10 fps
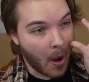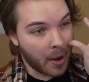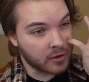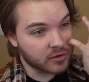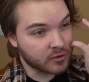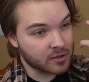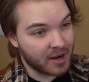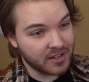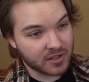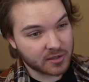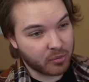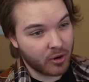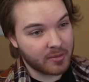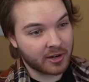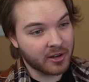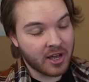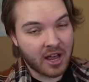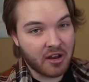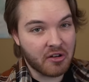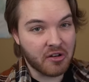Okay, so to my disappointment,
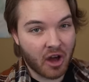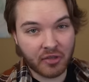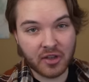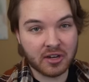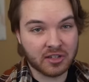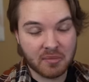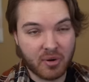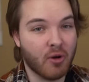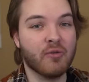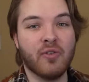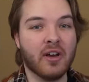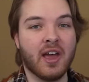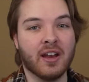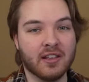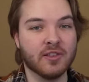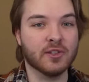nothing to poke fun at in